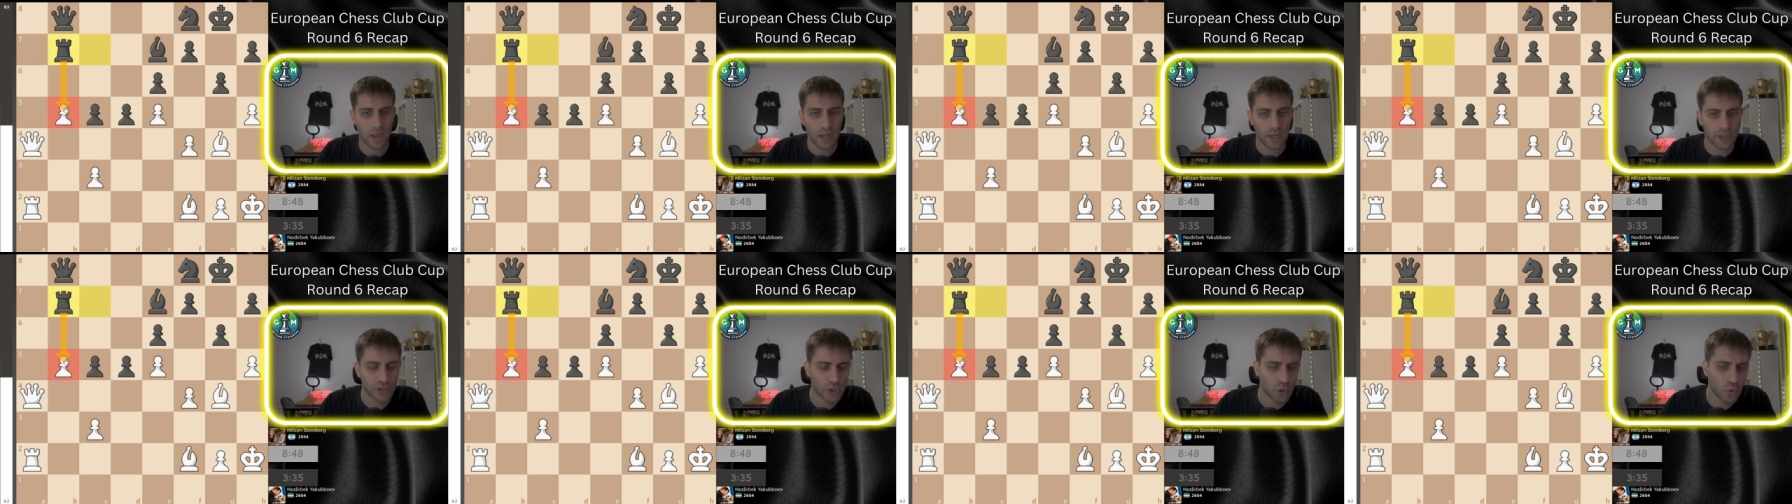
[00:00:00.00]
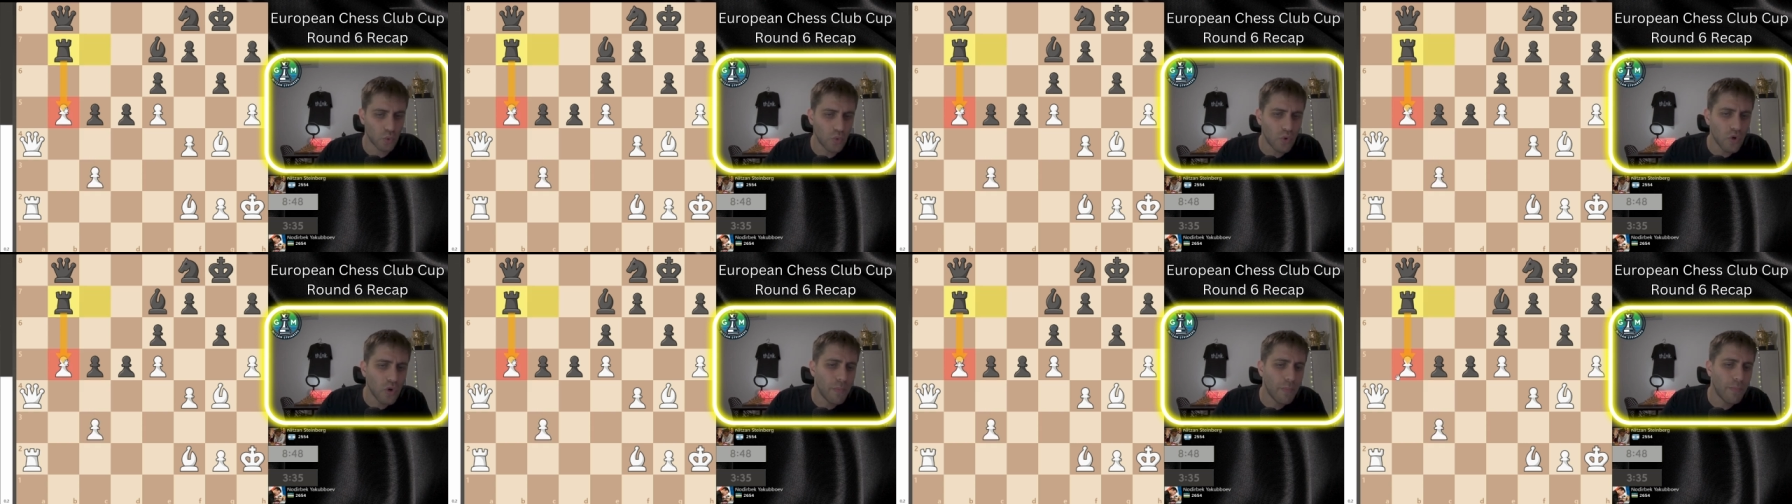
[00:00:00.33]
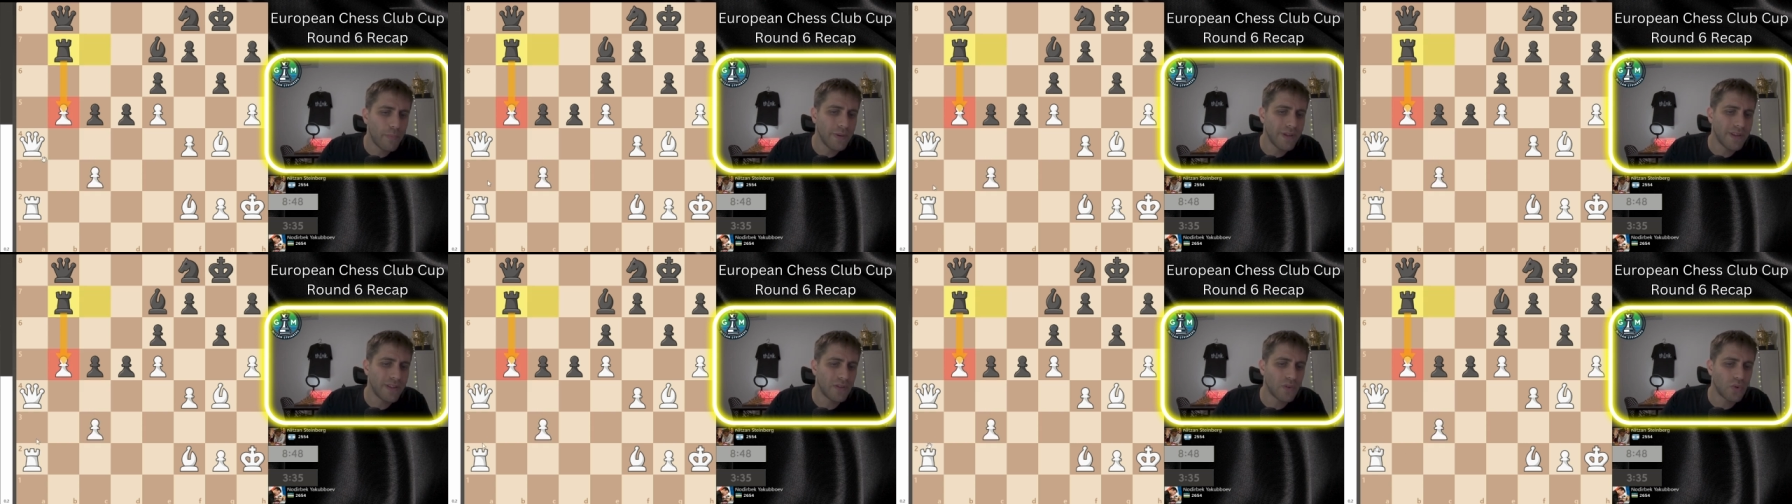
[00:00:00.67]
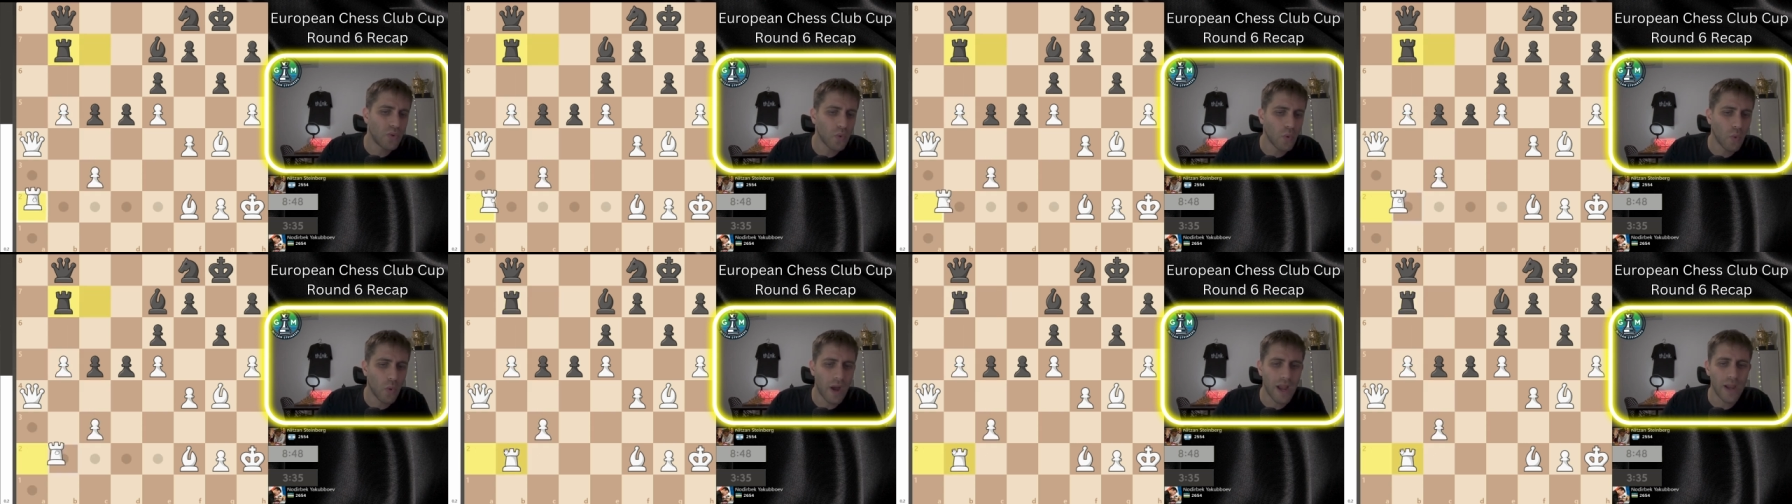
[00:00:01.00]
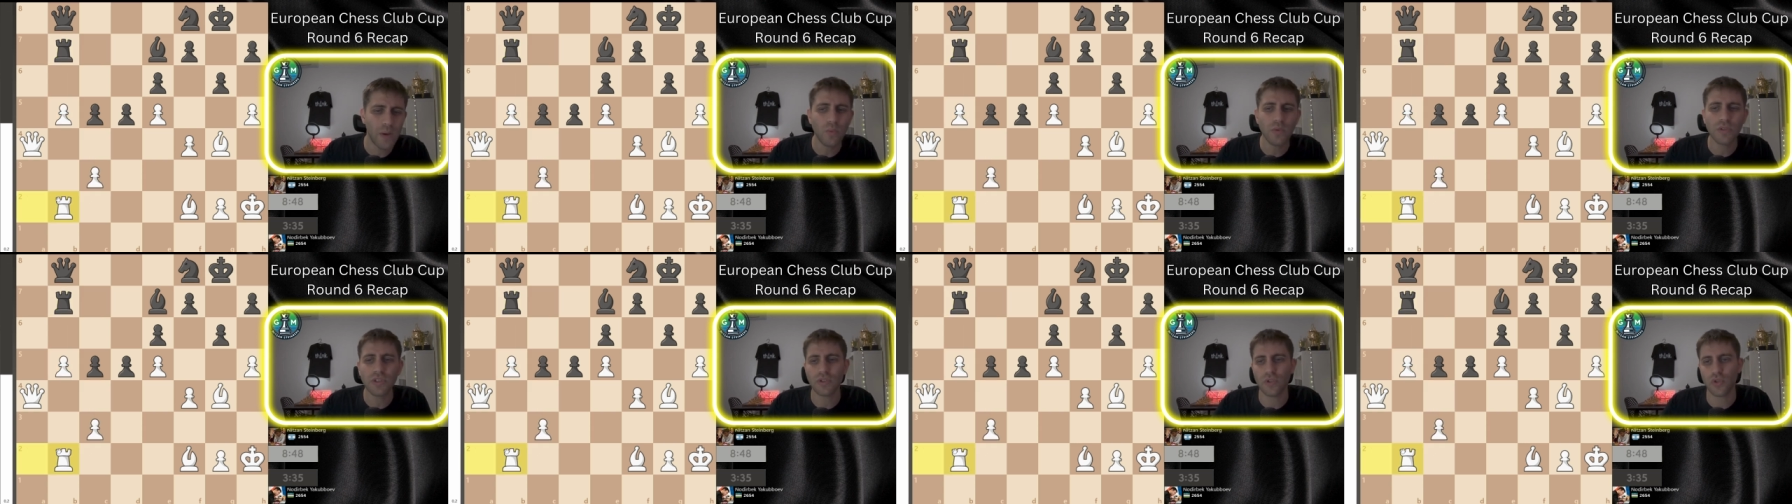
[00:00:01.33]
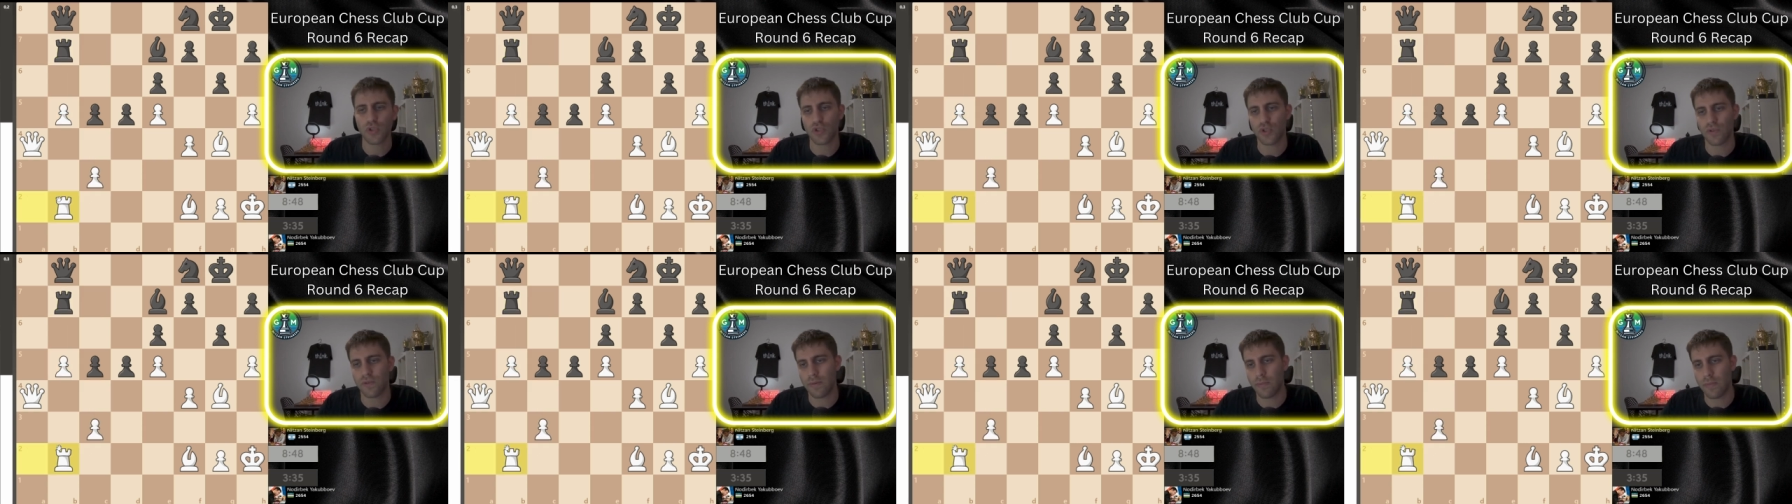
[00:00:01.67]
So rook b2, I was
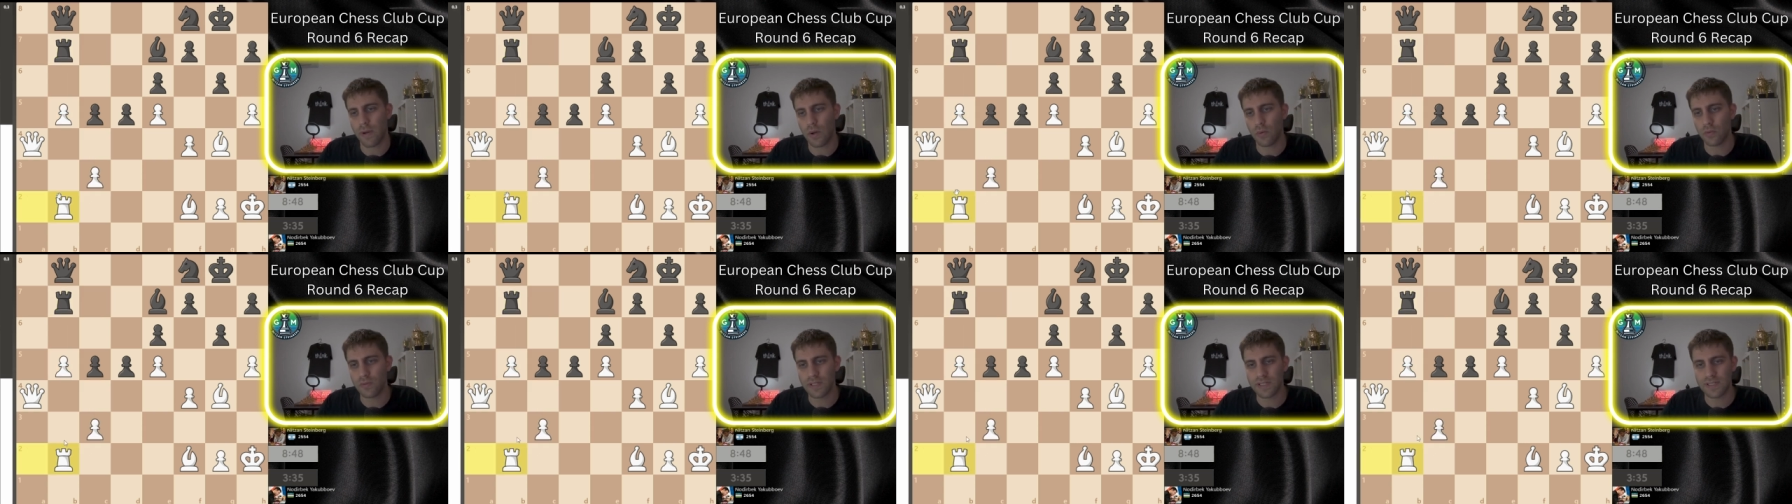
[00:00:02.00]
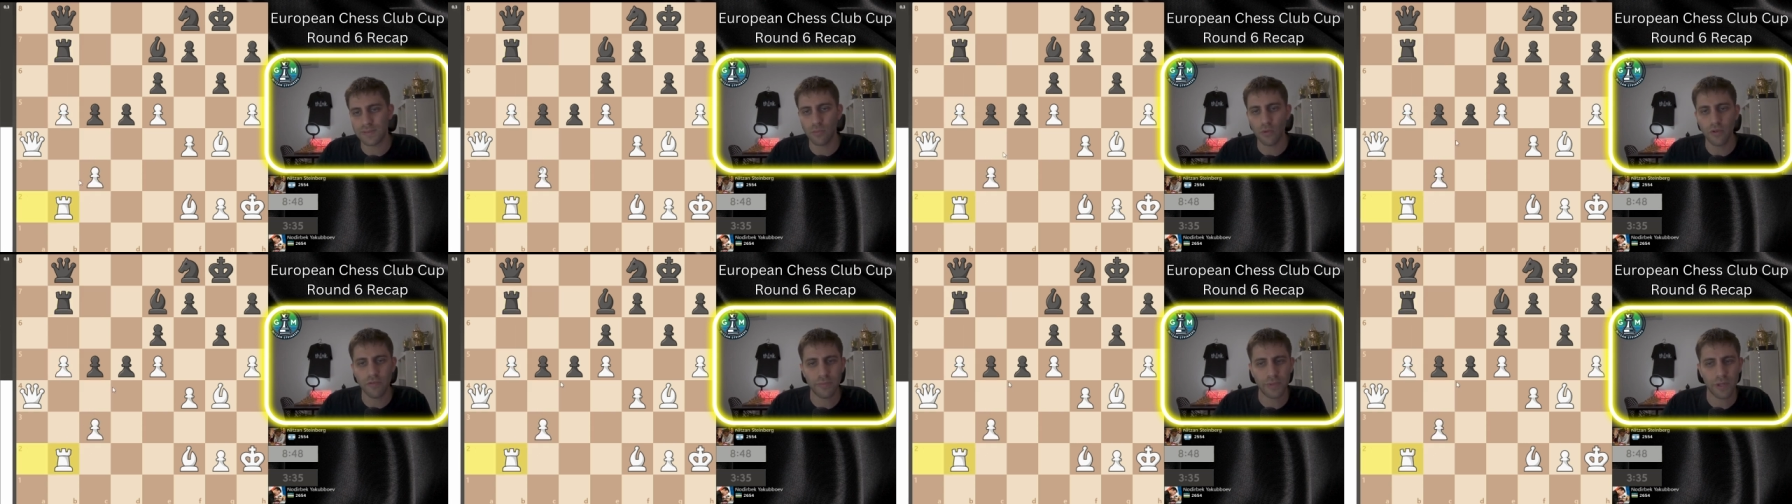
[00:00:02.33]
not sure about this move